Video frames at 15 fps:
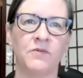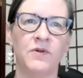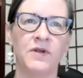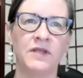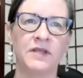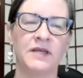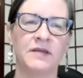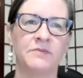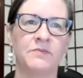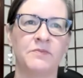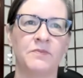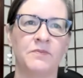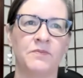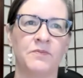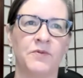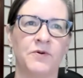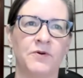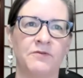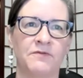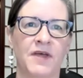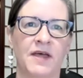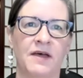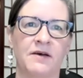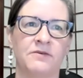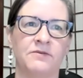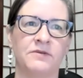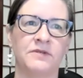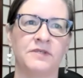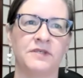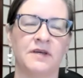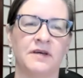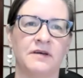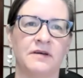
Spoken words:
really profound